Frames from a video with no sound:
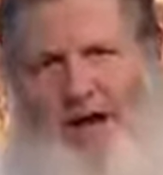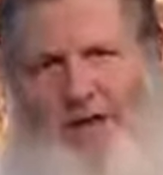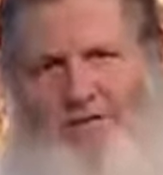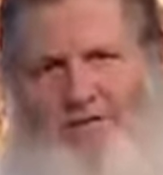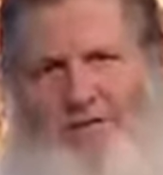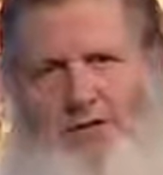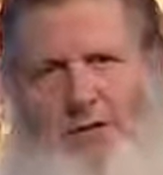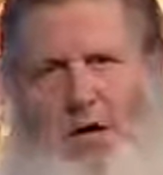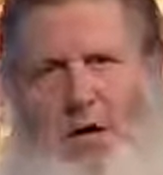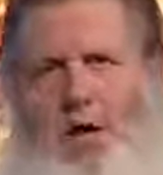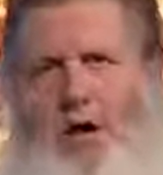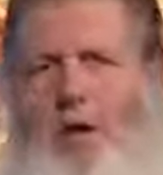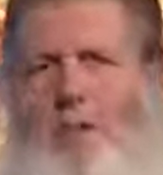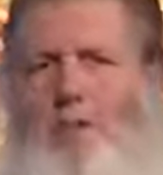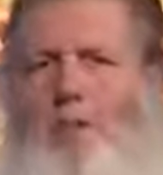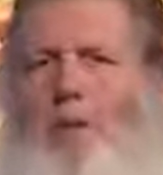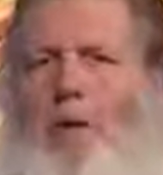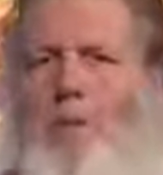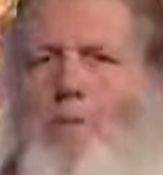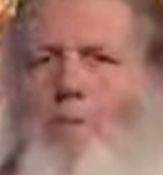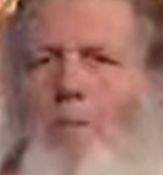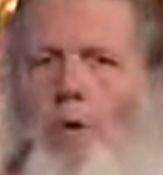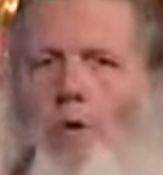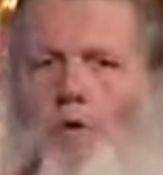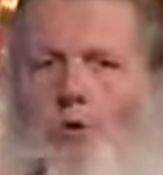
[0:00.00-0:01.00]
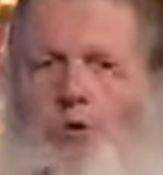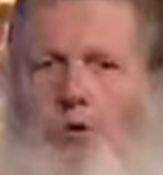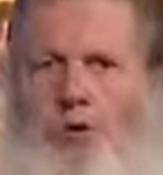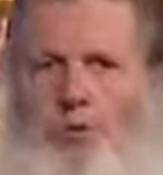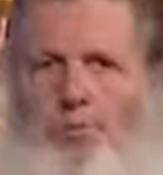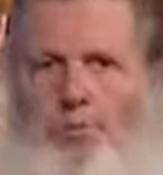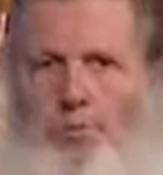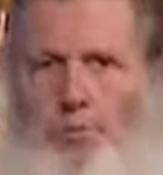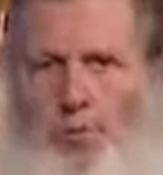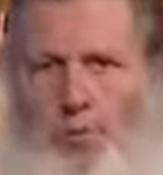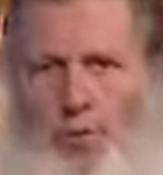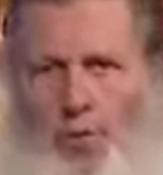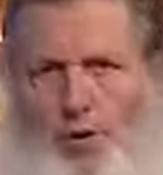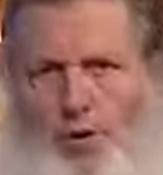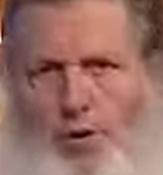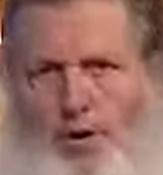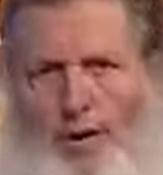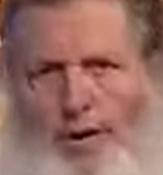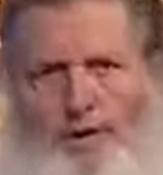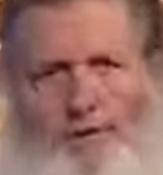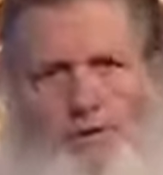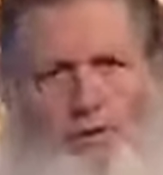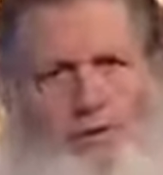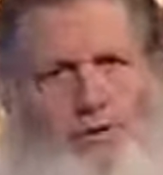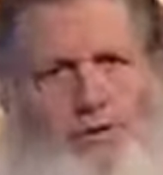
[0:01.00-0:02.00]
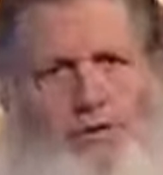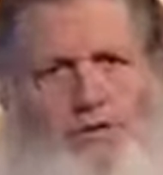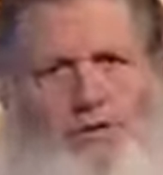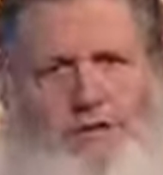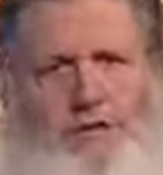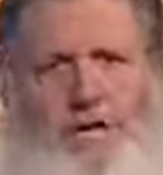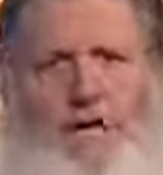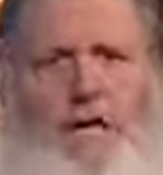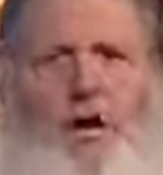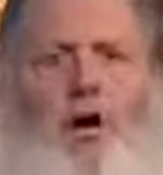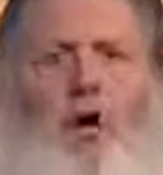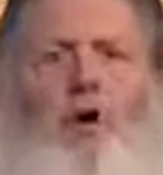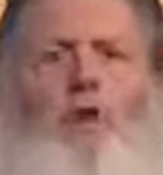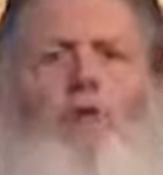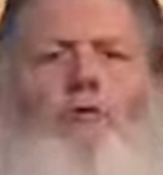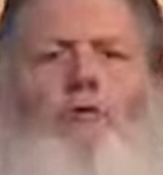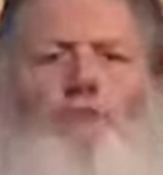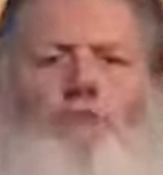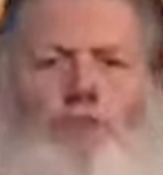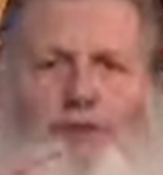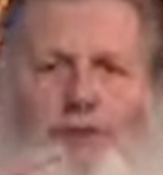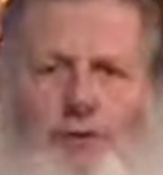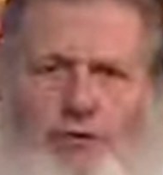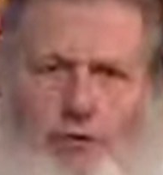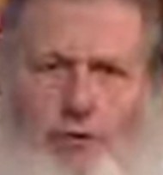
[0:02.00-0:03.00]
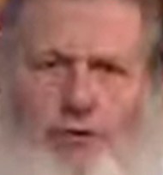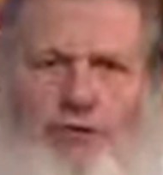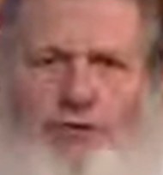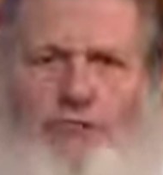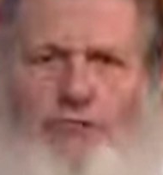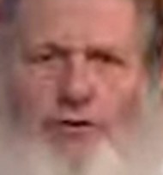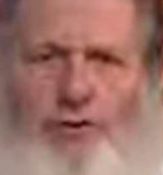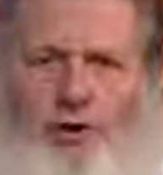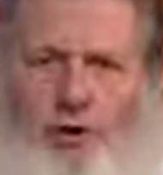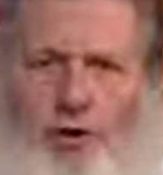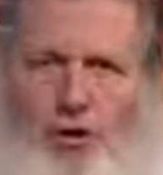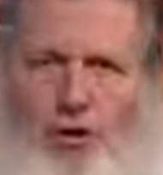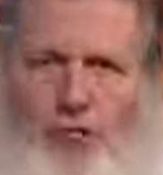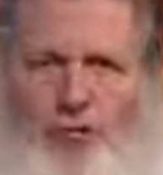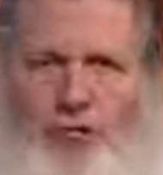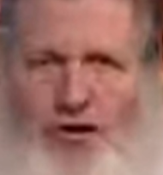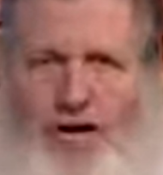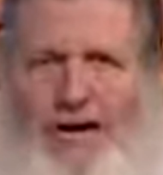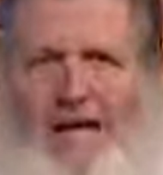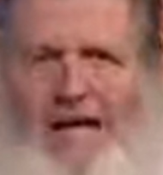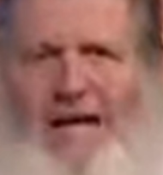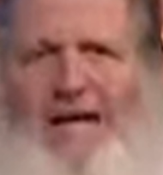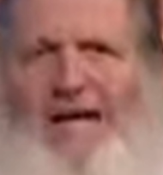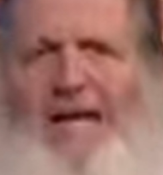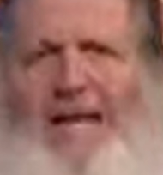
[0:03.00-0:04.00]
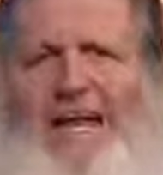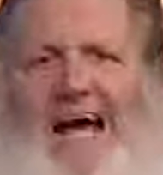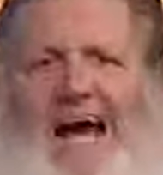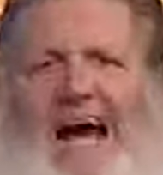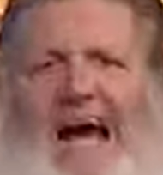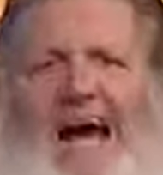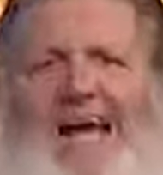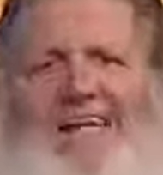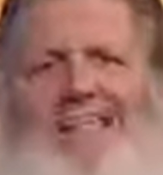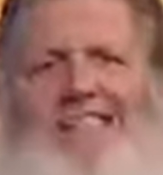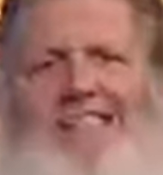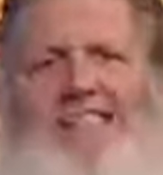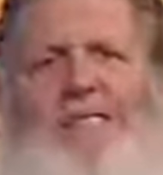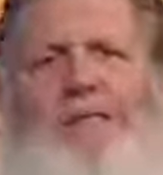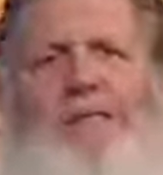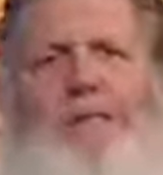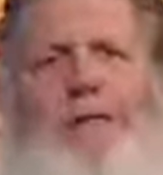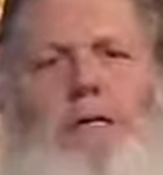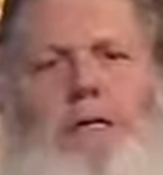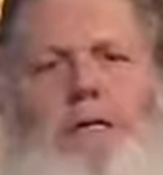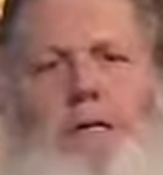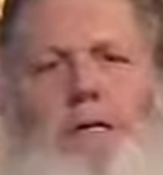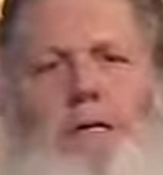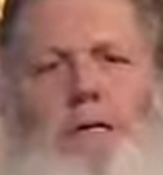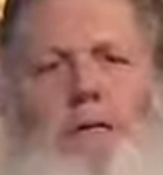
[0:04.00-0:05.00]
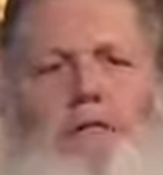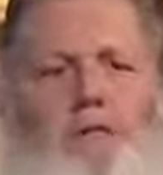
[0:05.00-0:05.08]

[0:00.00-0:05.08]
But most important, as we say over and over and over, it has to be that we